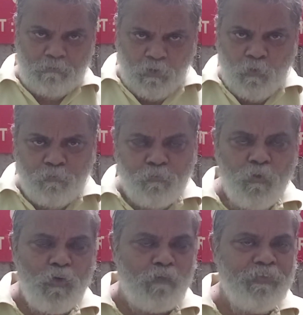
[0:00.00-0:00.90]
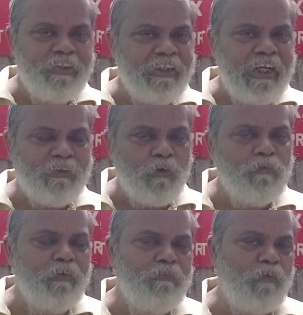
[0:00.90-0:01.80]
4 of its
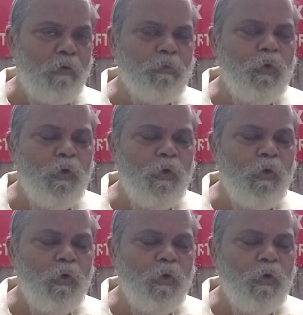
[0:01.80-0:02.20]
electrons will form